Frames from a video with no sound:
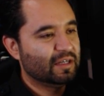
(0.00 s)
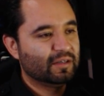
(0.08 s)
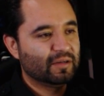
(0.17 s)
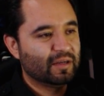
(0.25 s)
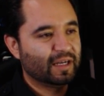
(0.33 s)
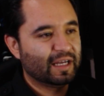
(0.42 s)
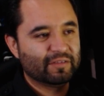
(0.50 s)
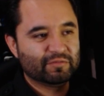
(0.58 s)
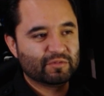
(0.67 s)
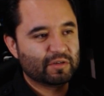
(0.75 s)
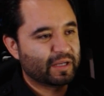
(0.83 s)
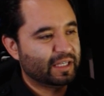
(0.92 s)
I have
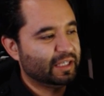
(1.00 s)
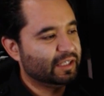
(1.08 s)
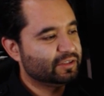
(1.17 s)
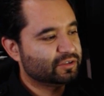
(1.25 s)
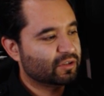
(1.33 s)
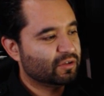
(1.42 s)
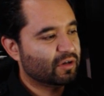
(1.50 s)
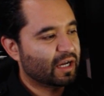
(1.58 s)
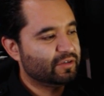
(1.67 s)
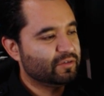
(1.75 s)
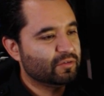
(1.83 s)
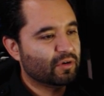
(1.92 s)
run my intro. I
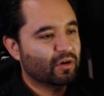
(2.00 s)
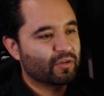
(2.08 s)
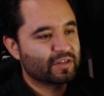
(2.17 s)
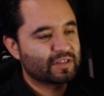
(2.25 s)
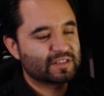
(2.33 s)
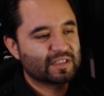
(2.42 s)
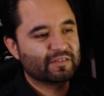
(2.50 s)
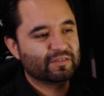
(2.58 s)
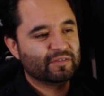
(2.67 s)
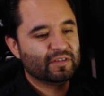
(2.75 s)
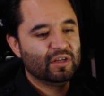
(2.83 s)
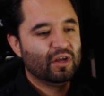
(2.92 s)
do all this stuff
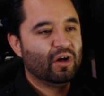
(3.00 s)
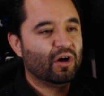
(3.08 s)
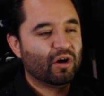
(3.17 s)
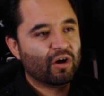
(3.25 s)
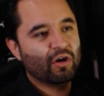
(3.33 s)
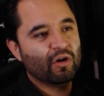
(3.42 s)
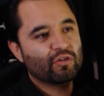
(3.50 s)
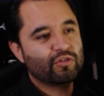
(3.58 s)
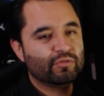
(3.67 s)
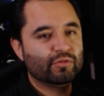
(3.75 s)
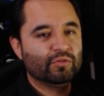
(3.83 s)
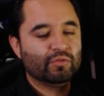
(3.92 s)
all
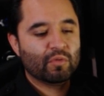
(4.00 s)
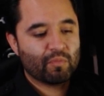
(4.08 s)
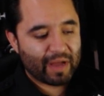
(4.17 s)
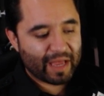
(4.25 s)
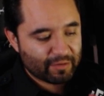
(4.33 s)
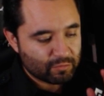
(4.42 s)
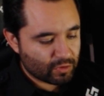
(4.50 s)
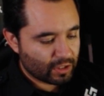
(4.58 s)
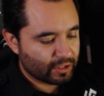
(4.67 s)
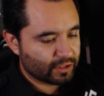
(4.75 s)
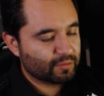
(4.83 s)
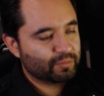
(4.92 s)
through my
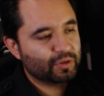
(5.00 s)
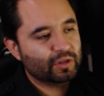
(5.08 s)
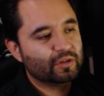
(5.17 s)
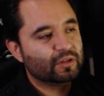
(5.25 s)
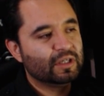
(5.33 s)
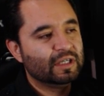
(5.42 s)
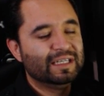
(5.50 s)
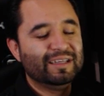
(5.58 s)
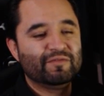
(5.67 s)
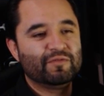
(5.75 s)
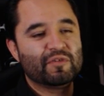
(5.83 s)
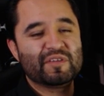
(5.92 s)
one computer
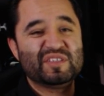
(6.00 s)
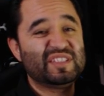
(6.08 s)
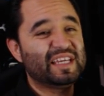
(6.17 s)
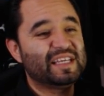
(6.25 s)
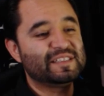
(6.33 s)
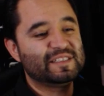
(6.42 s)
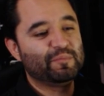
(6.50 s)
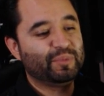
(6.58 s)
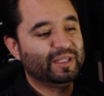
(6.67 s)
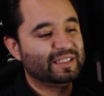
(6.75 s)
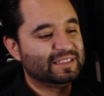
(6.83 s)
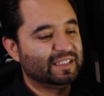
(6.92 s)
for the sake of
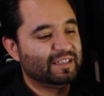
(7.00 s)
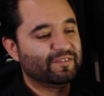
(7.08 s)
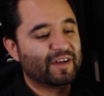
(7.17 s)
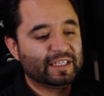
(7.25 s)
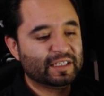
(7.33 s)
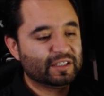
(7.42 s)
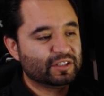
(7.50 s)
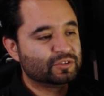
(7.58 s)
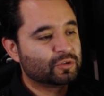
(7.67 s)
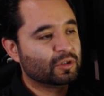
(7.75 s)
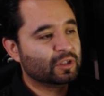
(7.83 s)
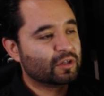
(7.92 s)
simplicity. If I can
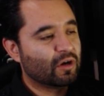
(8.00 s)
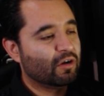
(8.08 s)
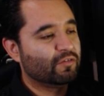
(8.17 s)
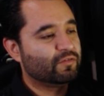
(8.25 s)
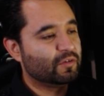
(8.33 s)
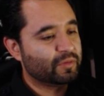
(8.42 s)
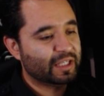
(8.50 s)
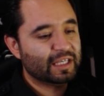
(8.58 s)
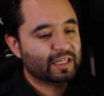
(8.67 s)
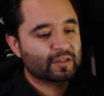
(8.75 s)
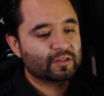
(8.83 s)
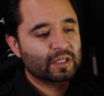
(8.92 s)
control it all from
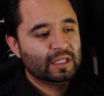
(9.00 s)
here,